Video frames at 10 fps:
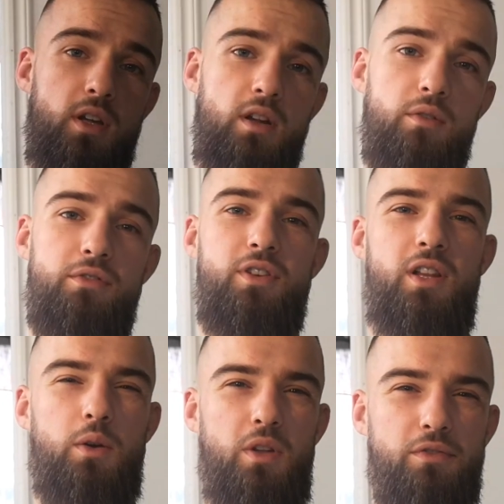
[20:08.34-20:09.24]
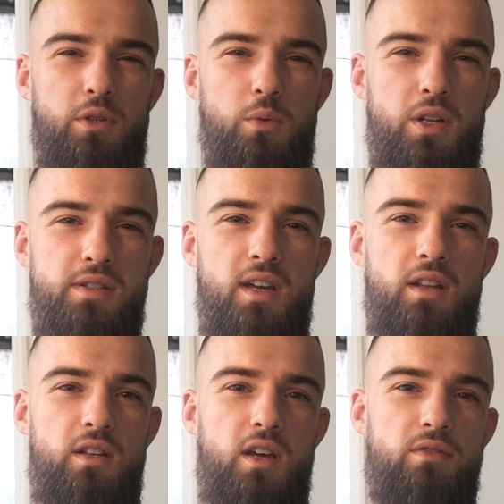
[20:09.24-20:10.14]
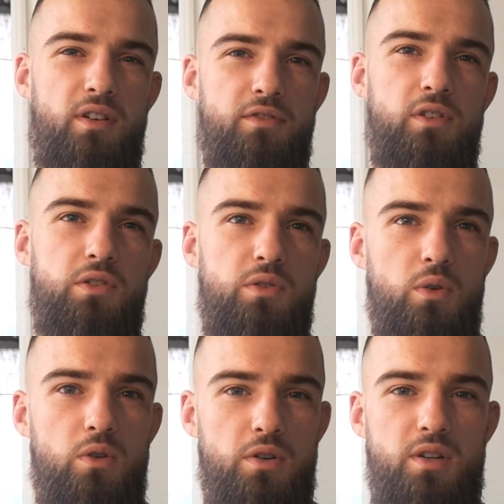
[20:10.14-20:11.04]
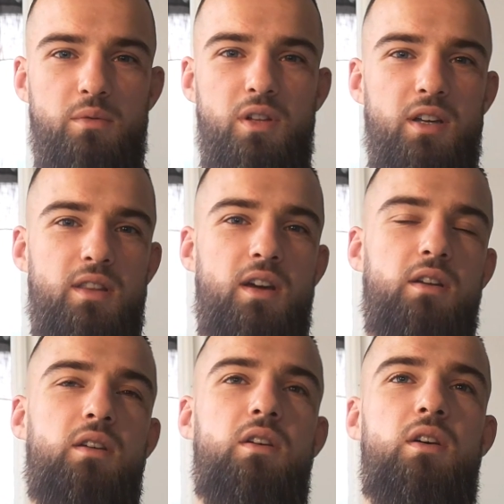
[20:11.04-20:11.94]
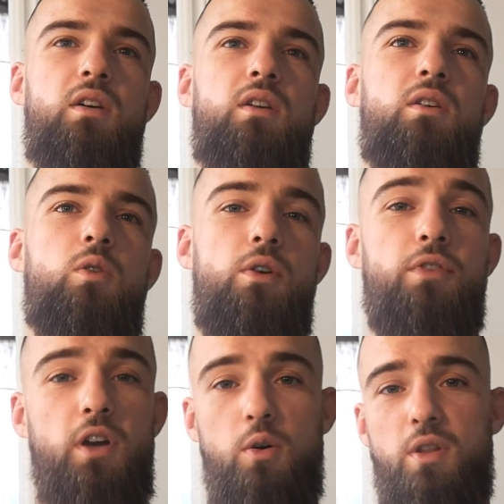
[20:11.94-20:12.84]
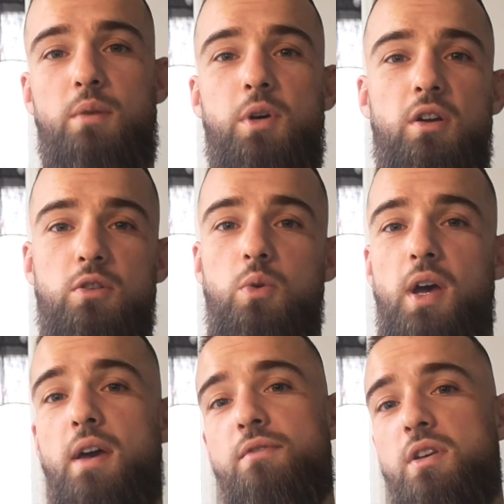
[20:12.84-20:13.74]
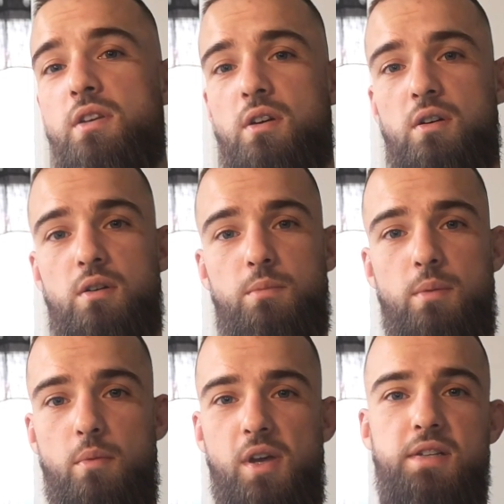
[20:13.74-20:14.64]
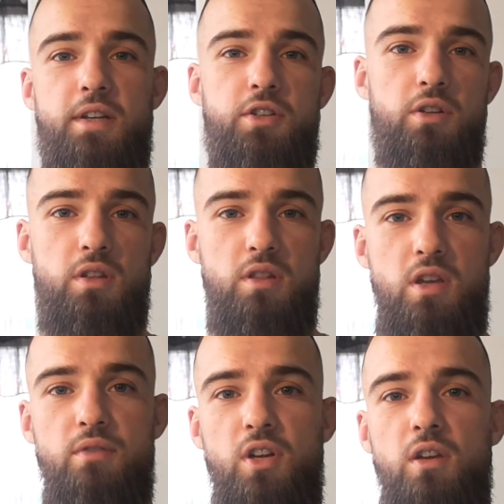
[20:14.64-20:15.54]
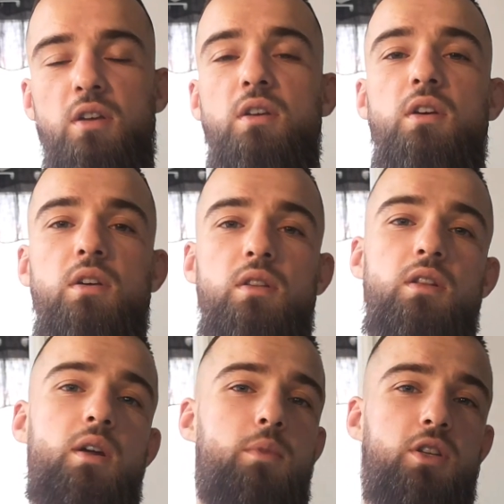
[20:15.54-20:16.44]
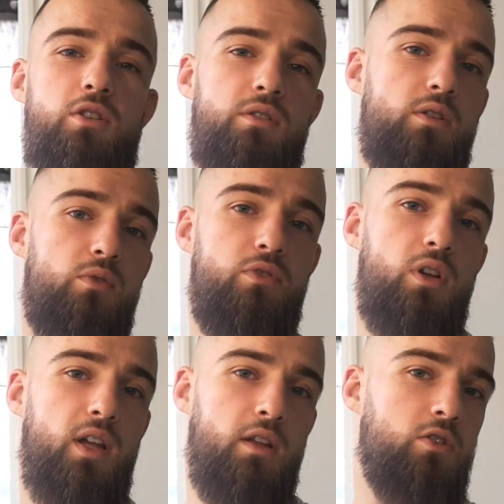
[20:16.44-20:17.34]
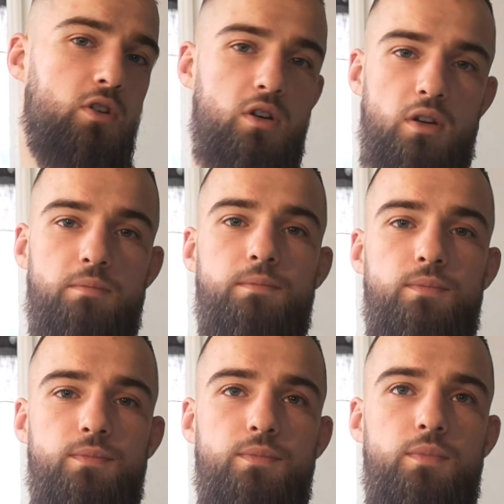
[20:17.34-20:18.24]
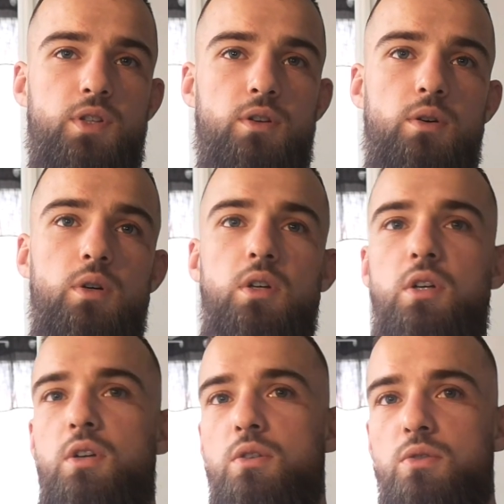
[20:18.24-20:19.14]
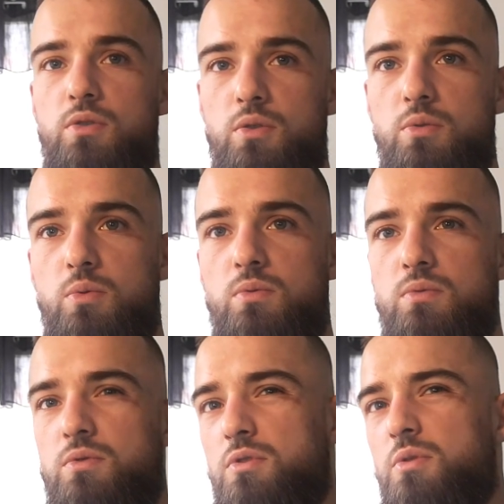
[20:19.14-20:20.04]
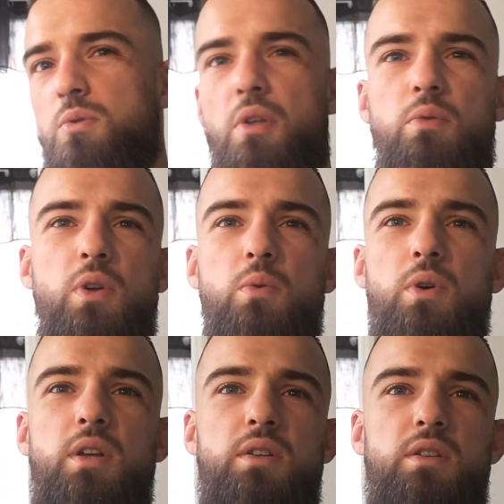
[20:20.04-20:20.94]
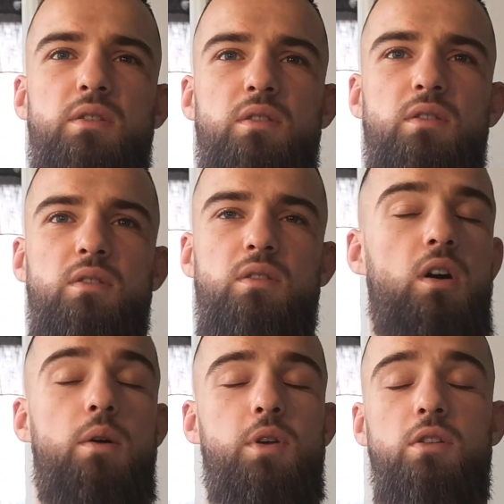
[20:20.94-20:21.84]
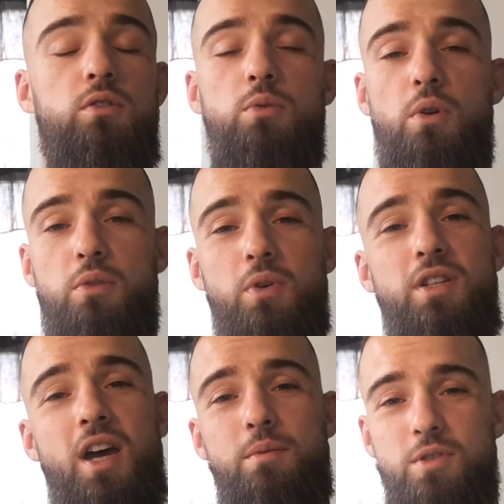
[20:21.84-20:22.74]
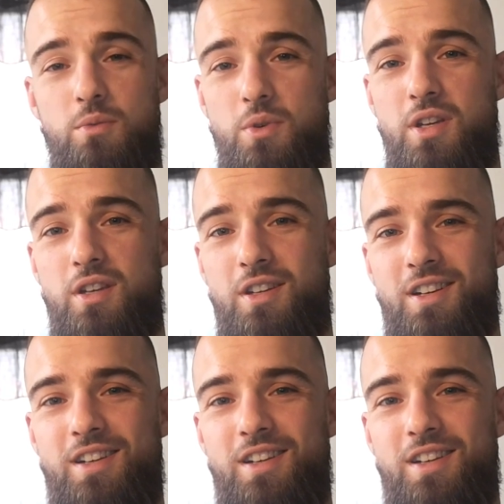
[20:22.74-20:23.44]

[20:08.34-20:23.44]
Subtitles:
and I don't feel like lifting weights that day, if I feel sore or something like that, or if I know that I'm gonna do a heavy MMA session in the evening, then I might just go for a light jog. So two 2 or 3 weeks, I mean 2 or 3 times a week.